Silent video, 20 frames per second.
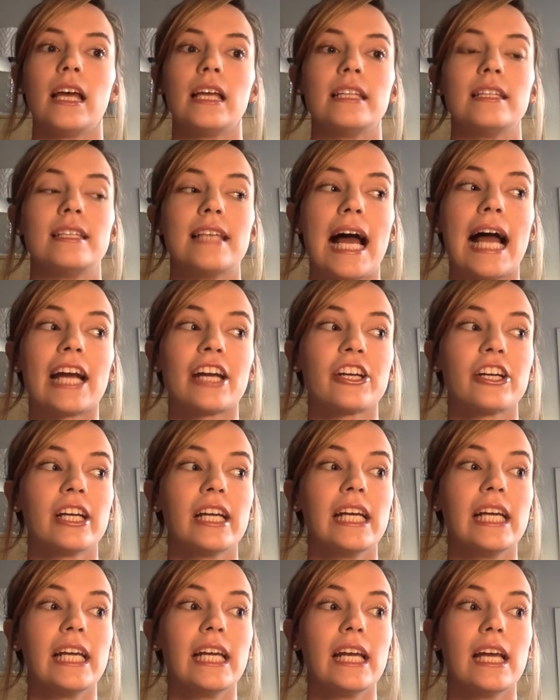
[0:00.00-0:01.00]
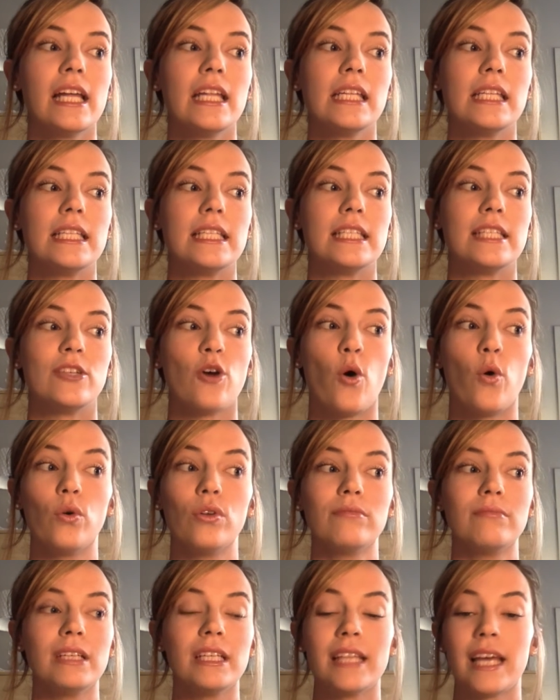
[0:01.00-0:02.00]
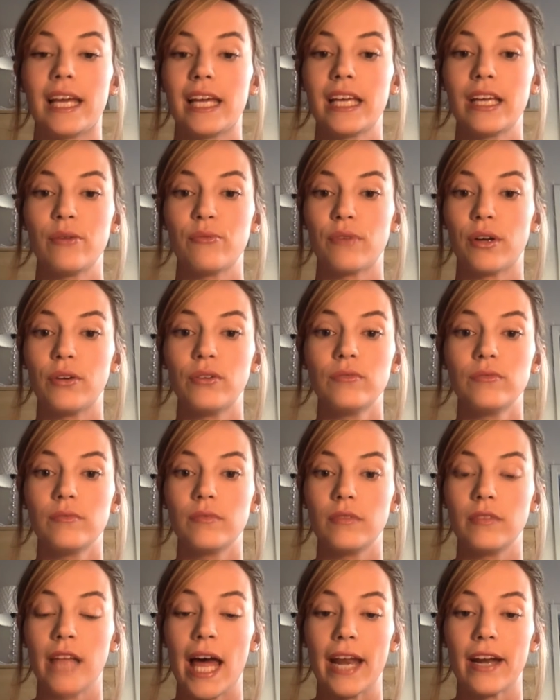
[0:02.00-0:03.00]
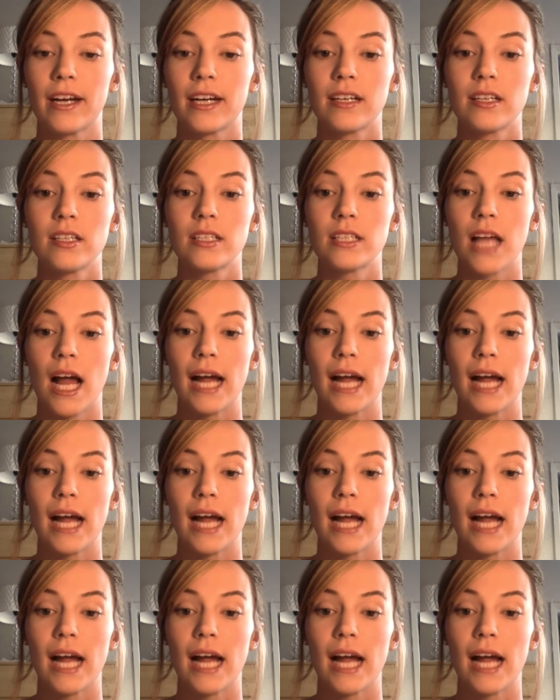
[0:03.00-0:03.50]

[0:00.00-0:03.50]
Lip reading: Zachary told me that he wrote letters.